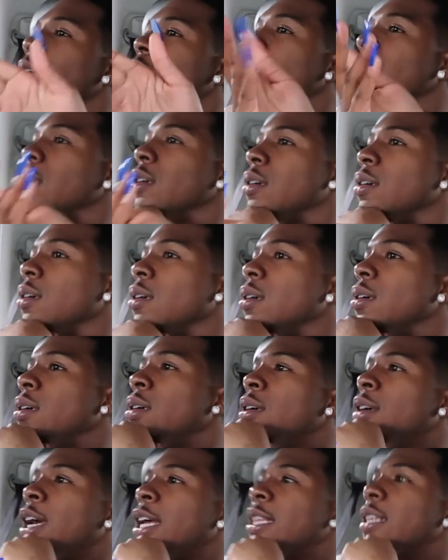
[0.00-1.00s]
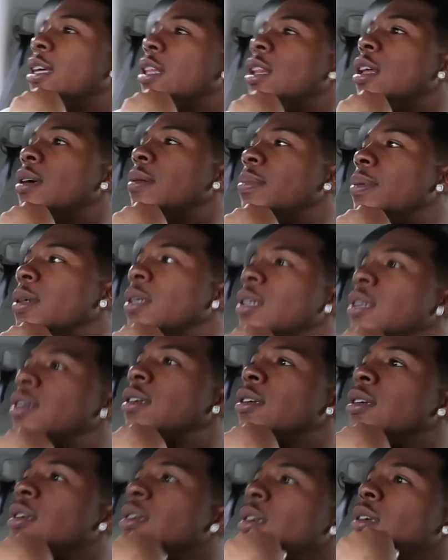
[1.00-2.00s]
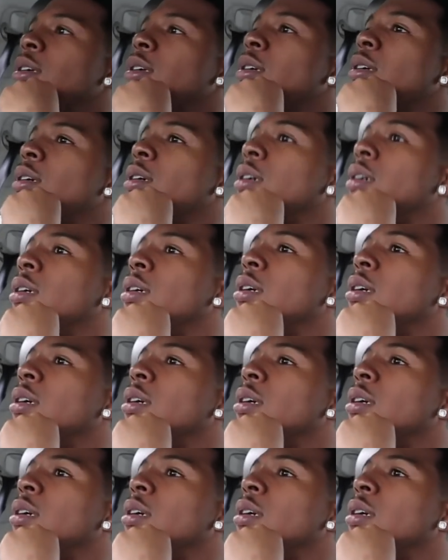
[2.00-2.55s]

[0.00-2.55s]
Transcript: with that um what's the name video shoot so the